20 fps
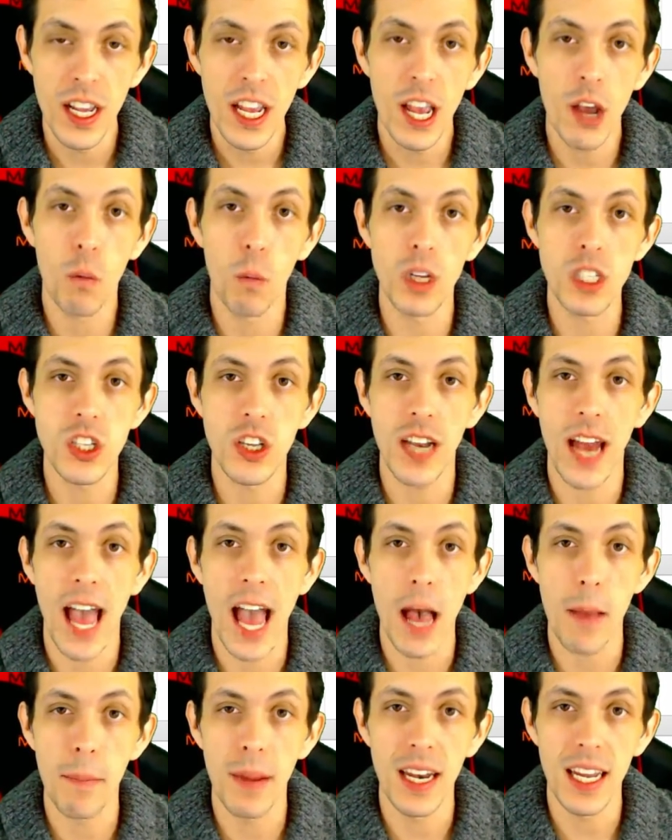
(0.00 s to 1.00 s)
And what's going to
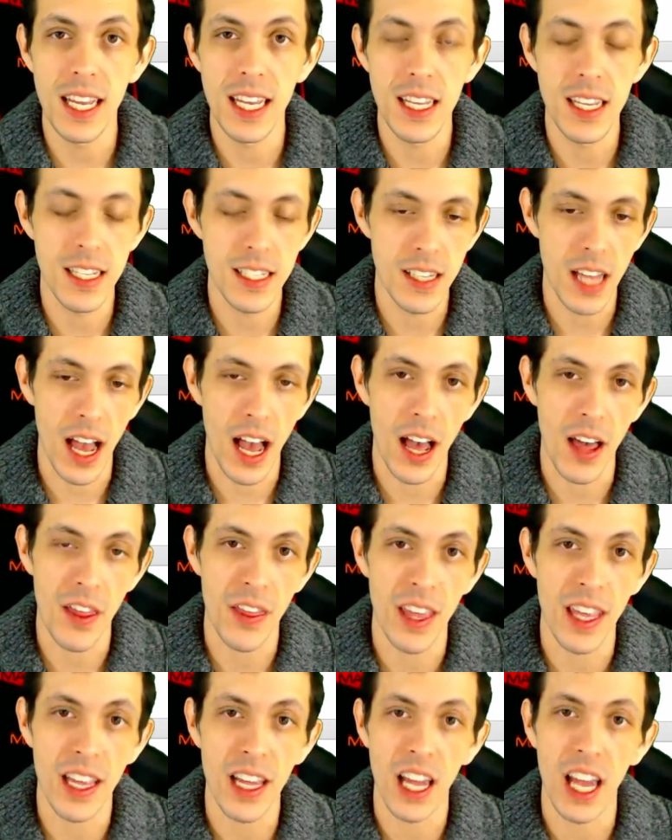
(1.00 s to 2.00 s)
happen is uh,
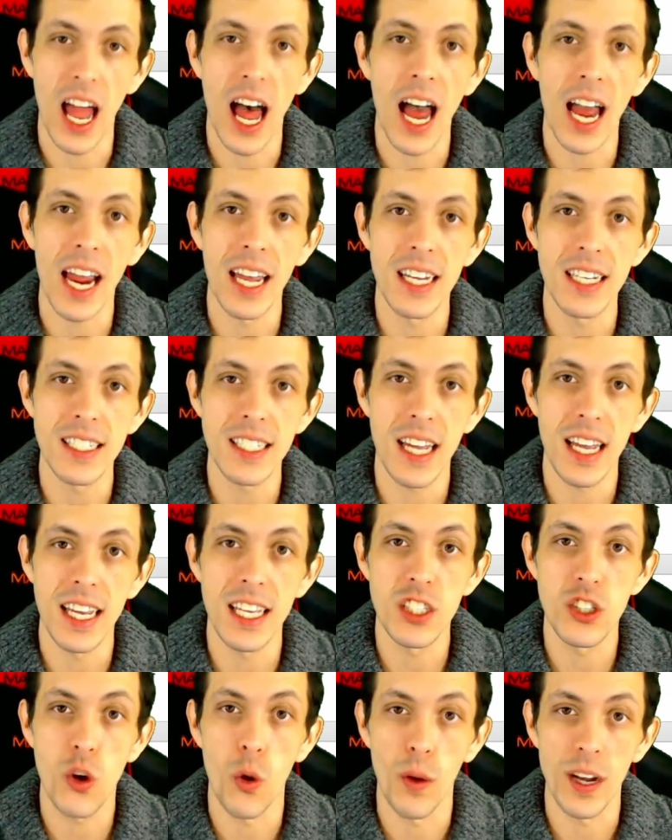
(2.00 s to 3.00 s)
the client
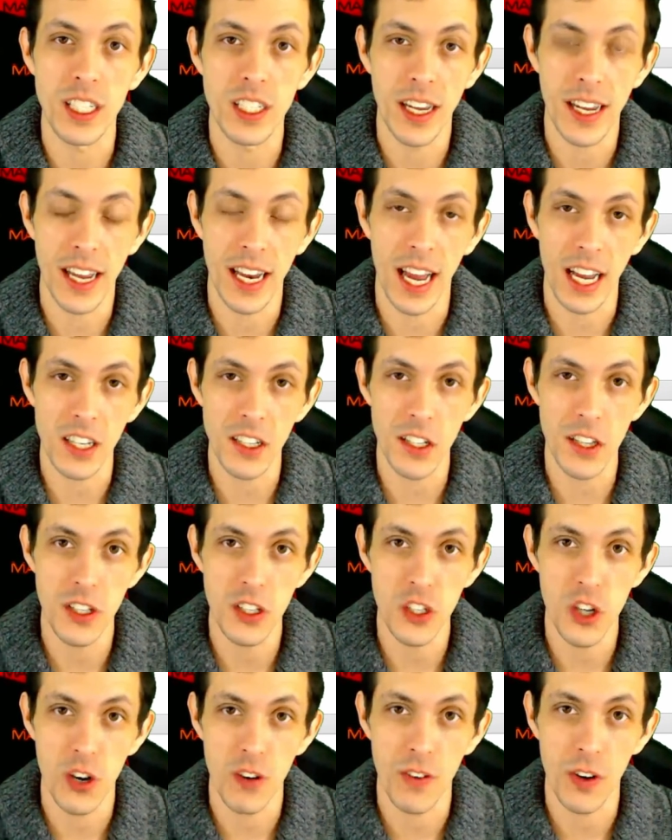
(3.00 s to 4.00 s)
is going to connect to the
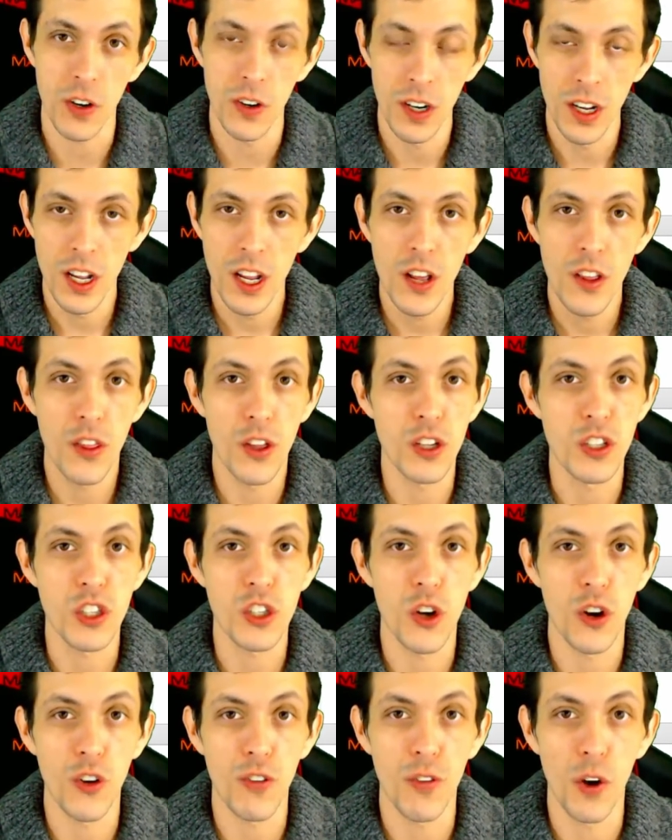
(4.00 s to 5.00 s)
server. The
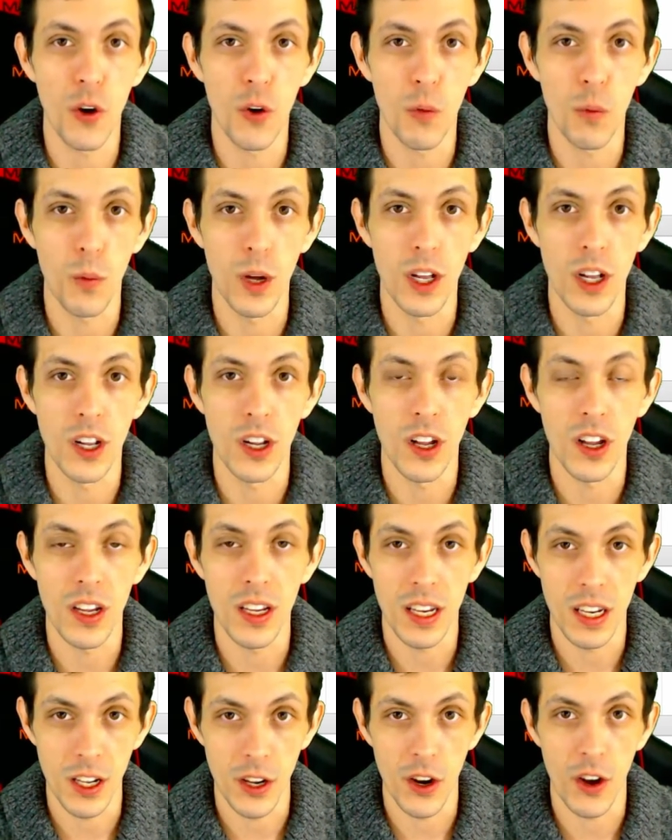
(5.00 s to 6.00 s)
server will,
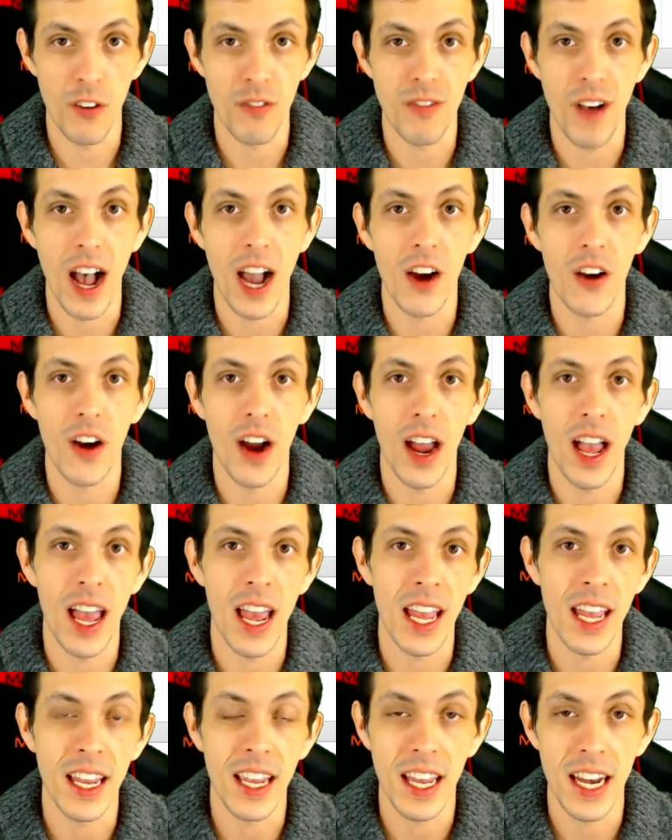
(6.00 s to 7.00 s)
you know, fire
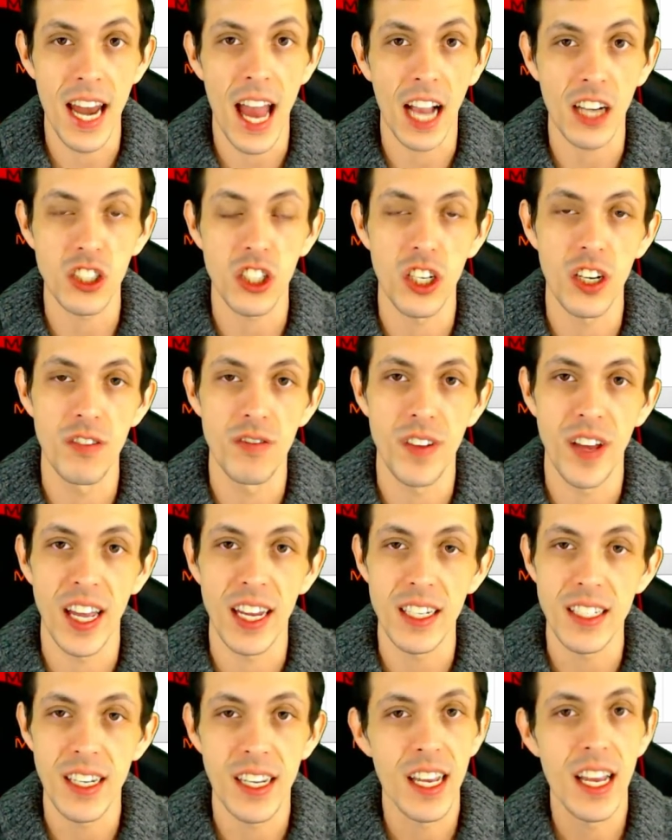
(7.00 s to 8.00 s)
a connection
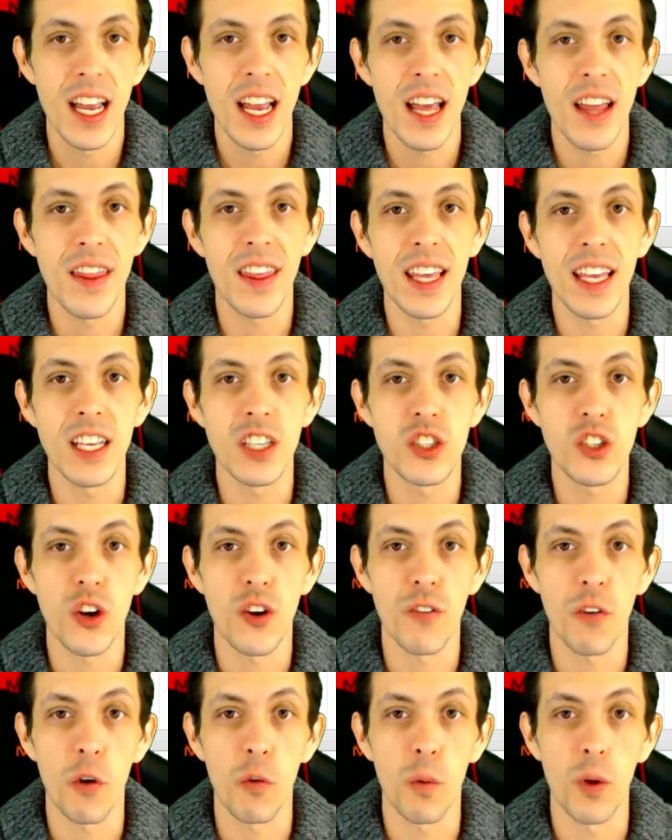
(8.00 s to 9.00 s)
event. The
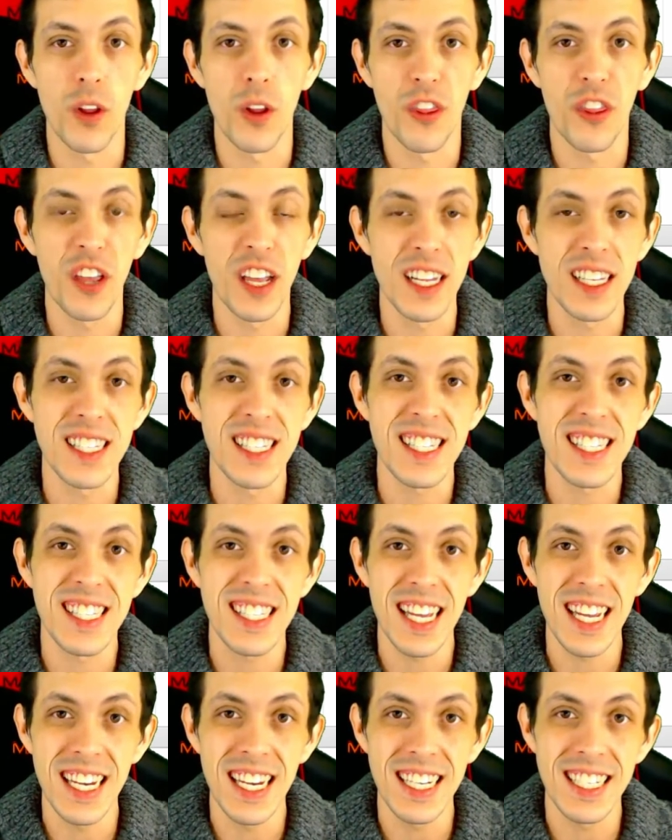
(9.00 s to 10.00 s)
server will then
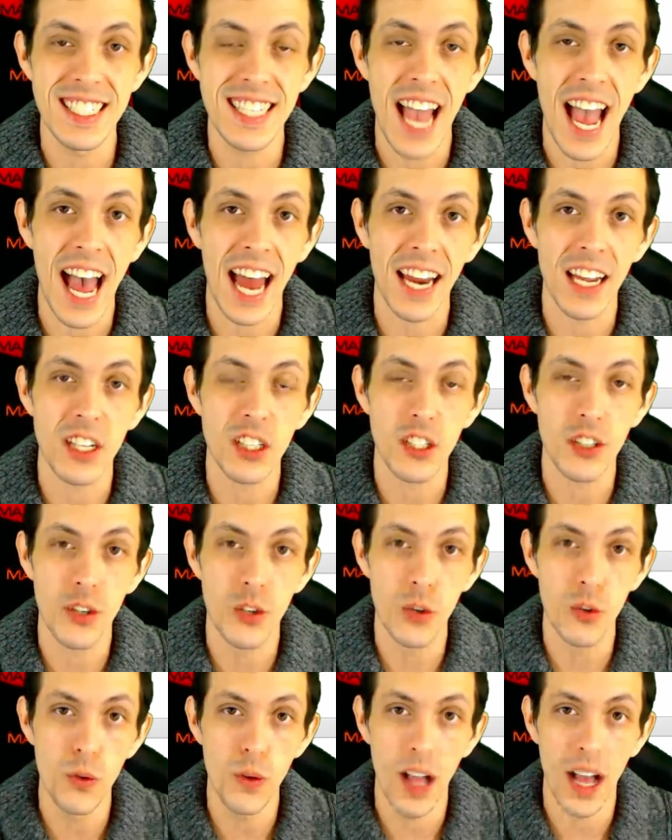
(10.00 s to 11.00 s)
send data
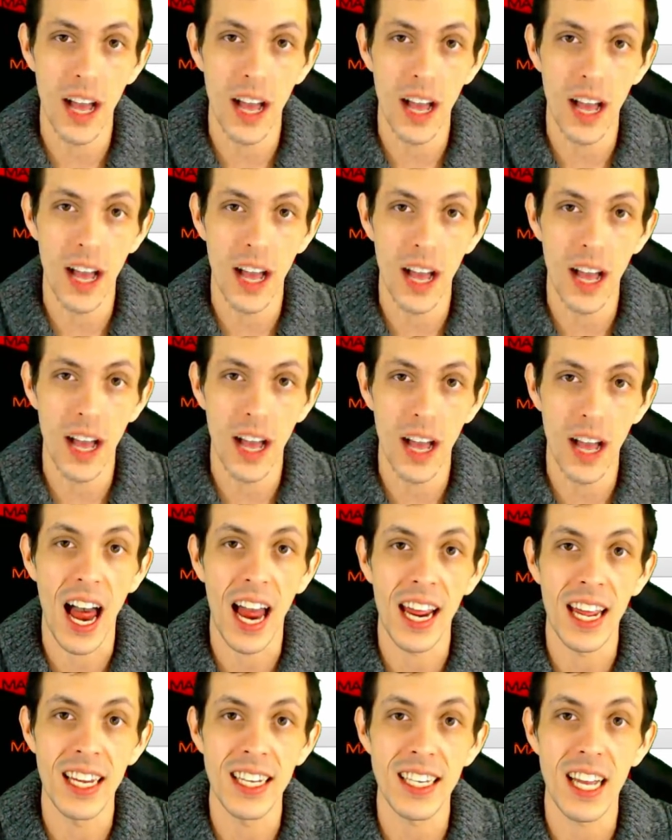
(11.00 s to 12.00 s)
to the
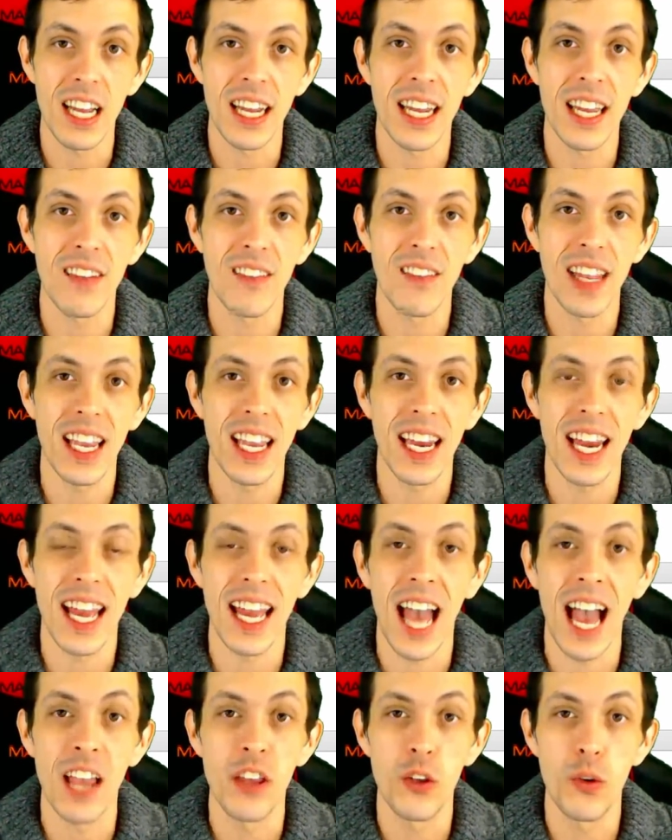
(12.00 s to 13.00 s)
client, giving it
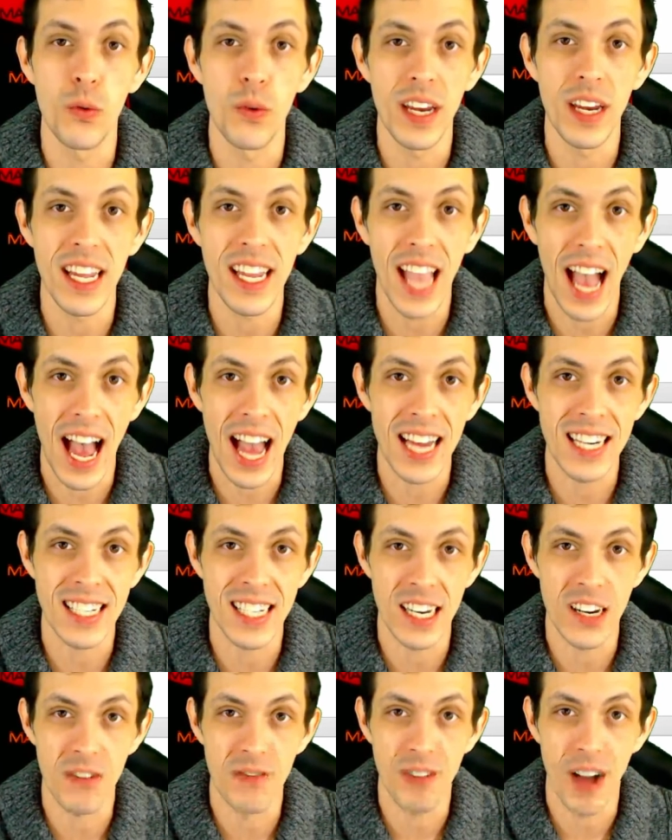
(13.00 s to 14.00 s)
a unique
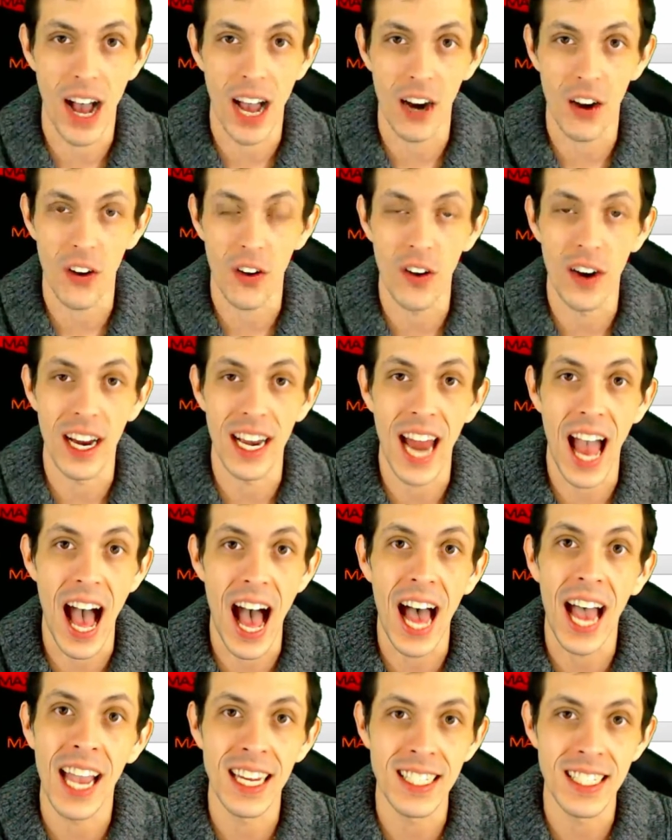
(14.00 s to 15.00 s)
identifier or an
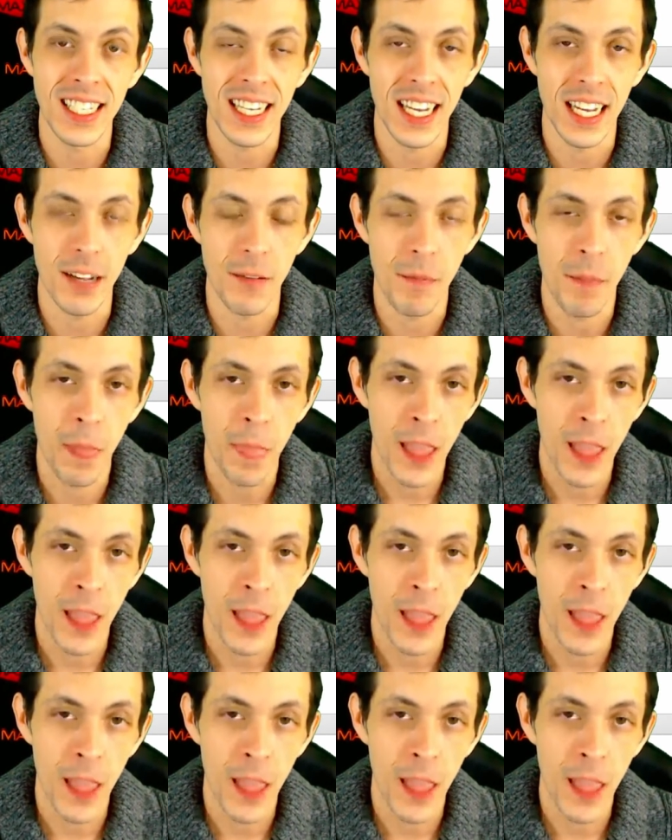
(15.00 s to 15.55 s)
I D.